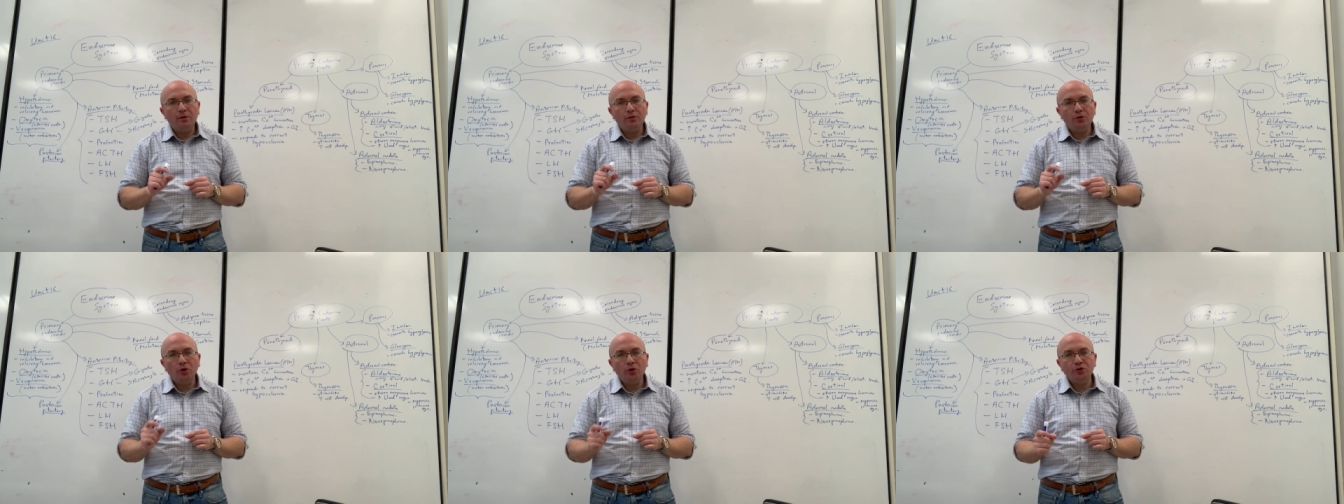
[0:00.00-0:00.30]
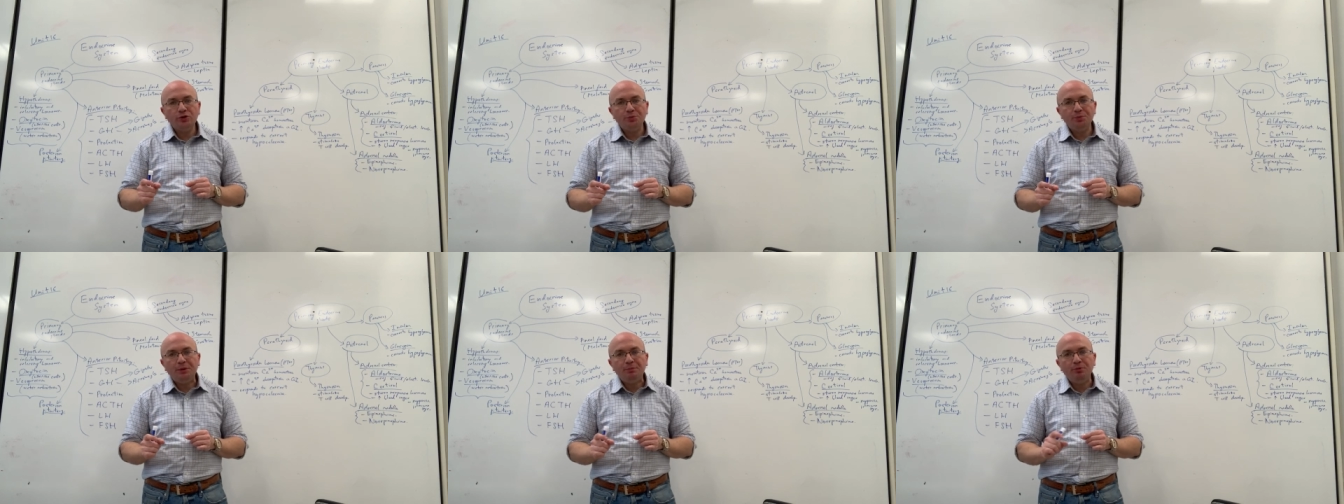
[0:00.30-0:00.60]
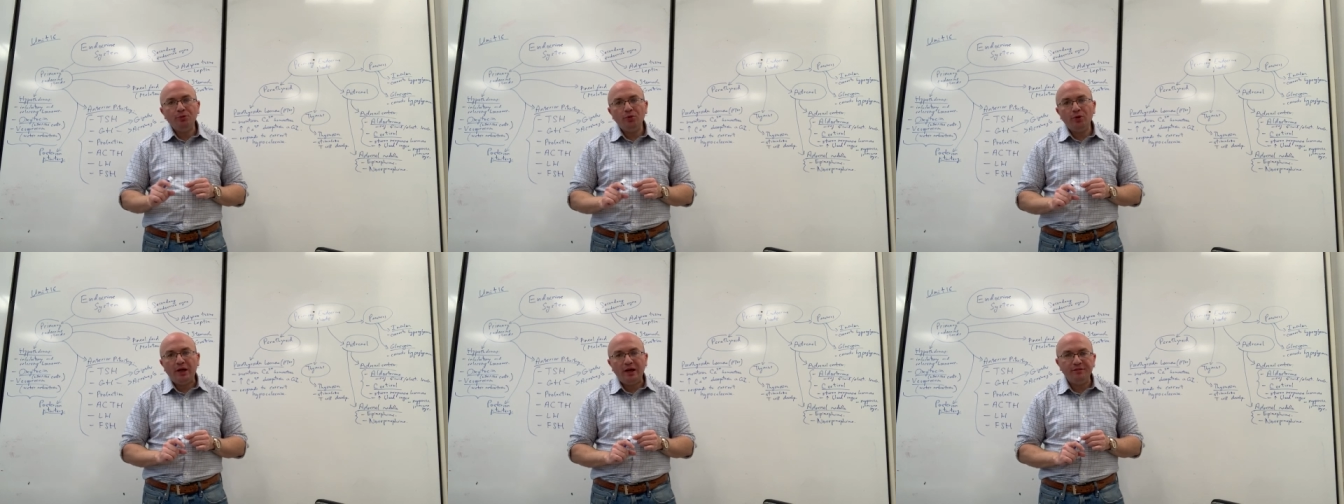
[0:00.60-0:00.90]
Those
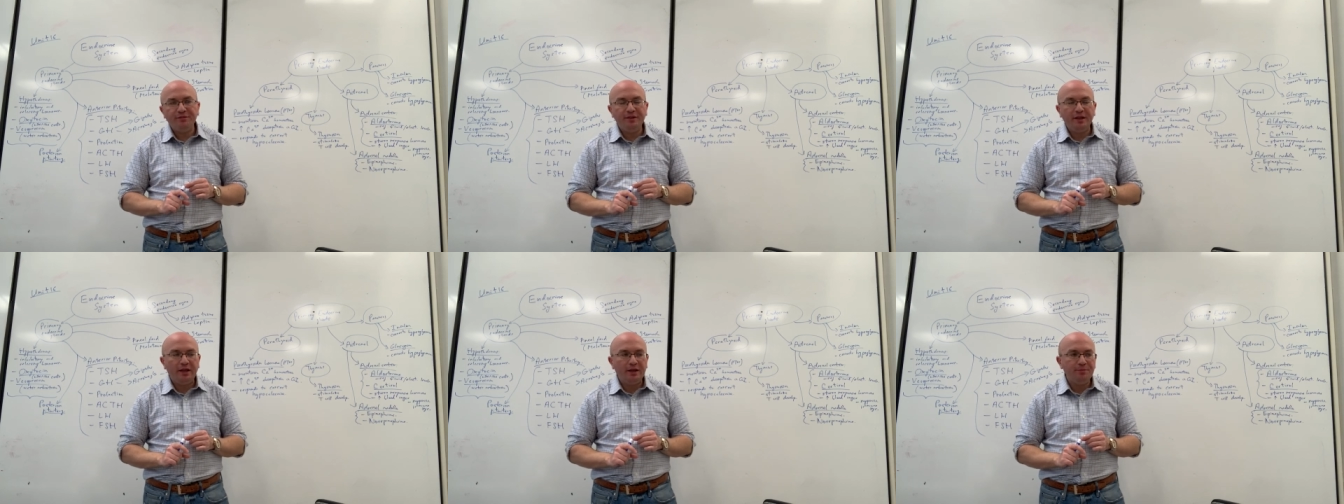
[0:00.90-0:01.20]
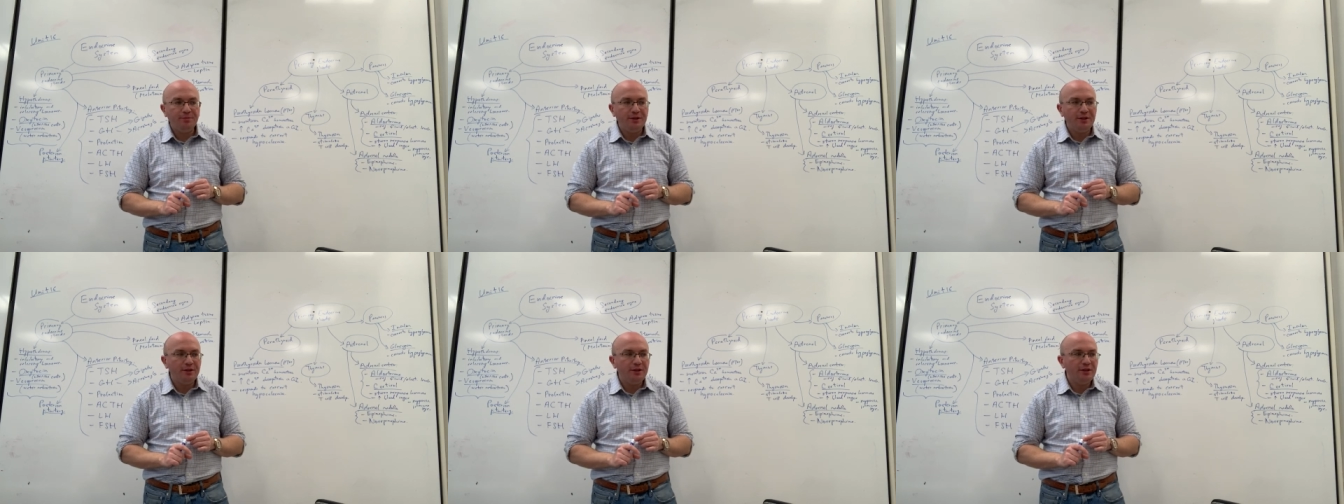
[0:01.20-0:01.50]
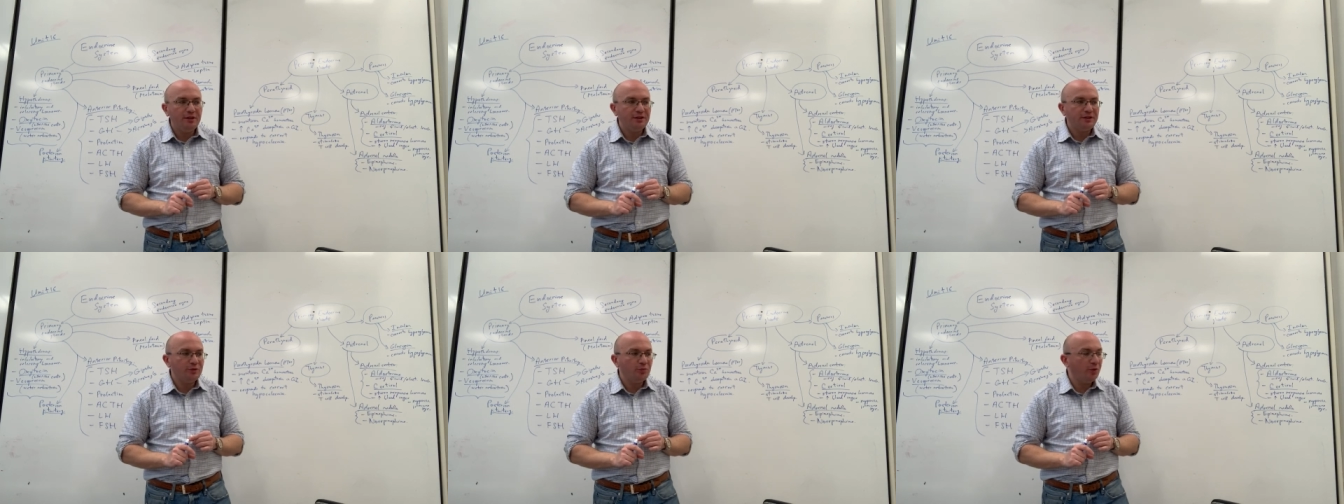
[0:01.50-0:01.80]
people who have
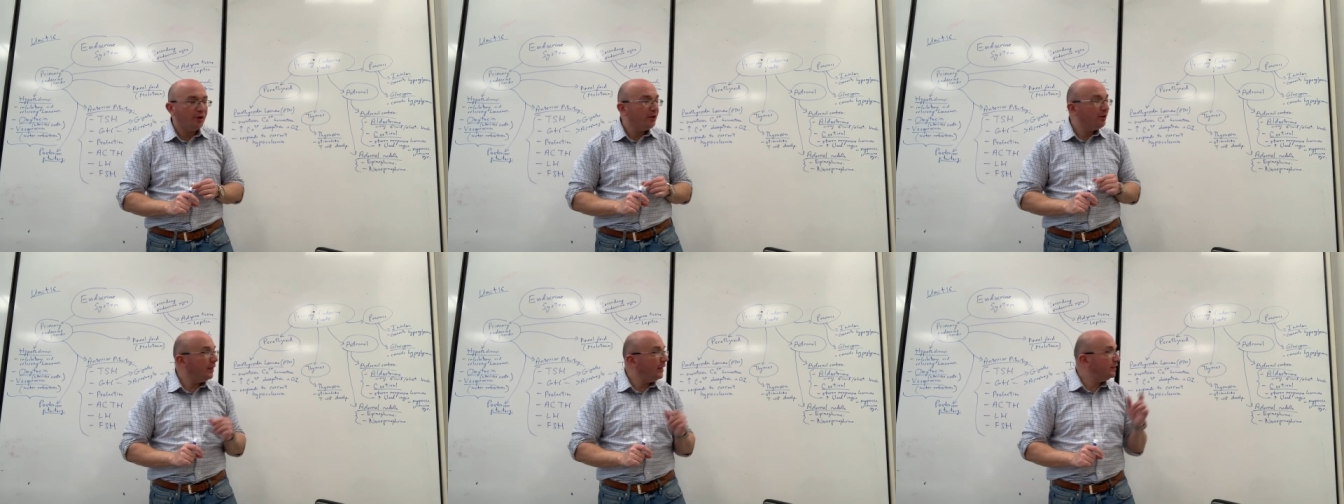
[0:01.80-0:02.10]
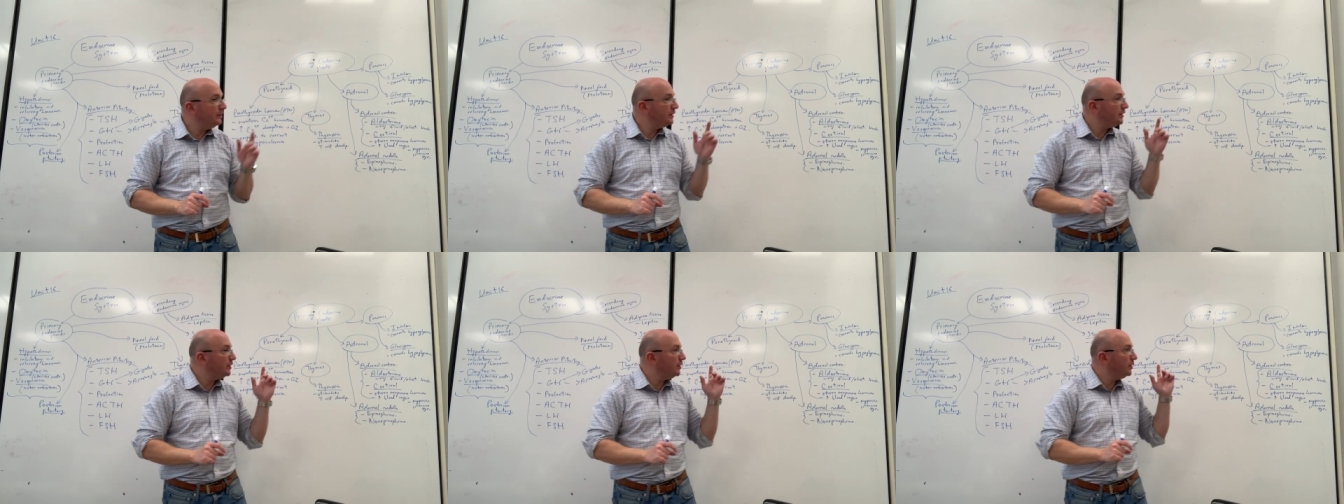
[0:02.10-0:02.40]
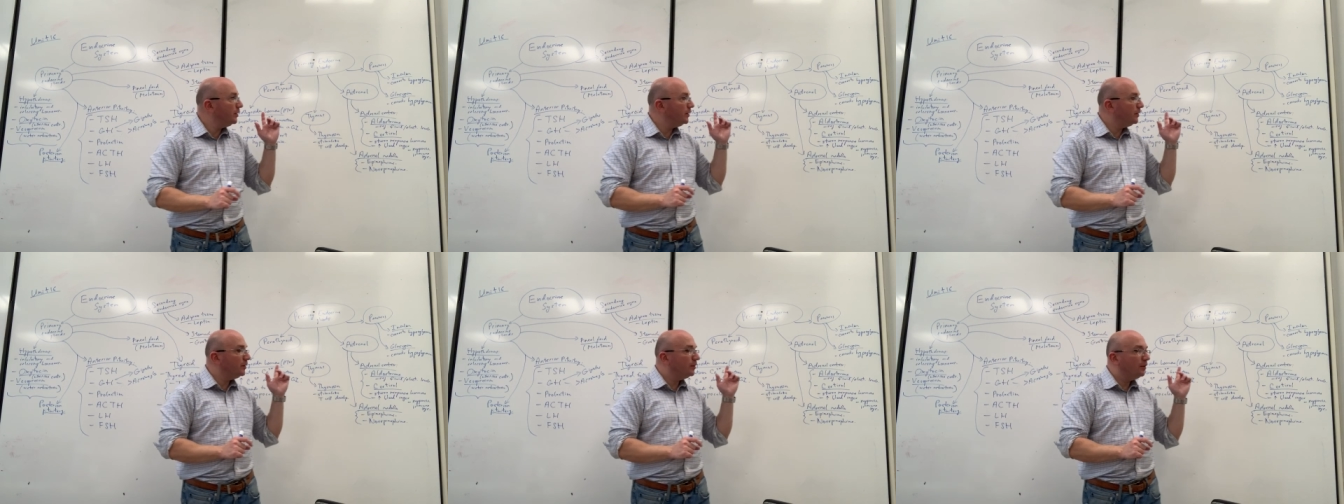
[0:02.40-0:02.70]
diabetes where
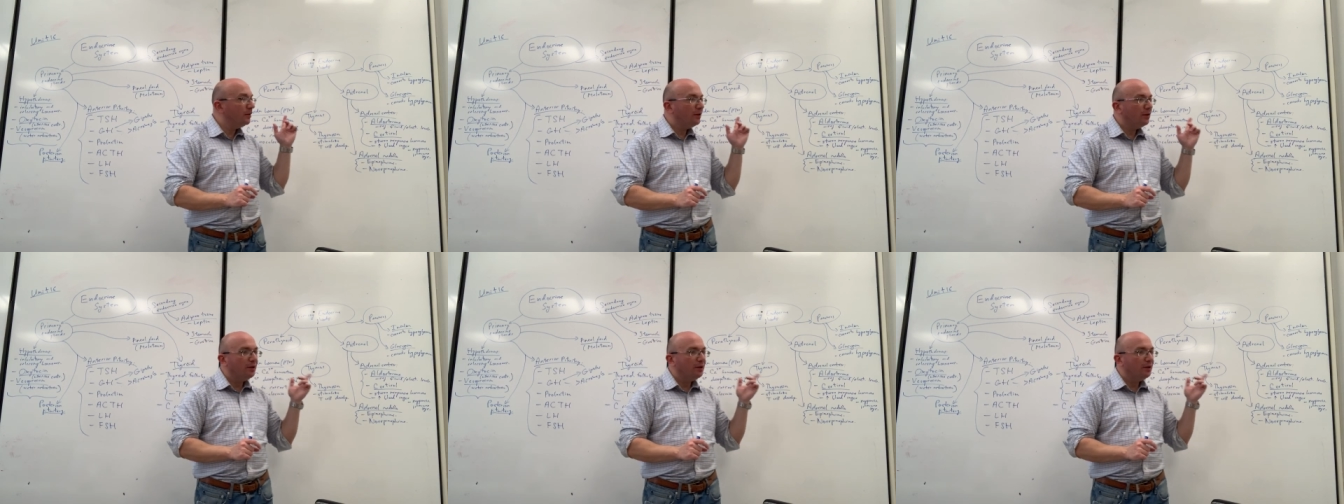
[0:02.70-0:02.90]
insulin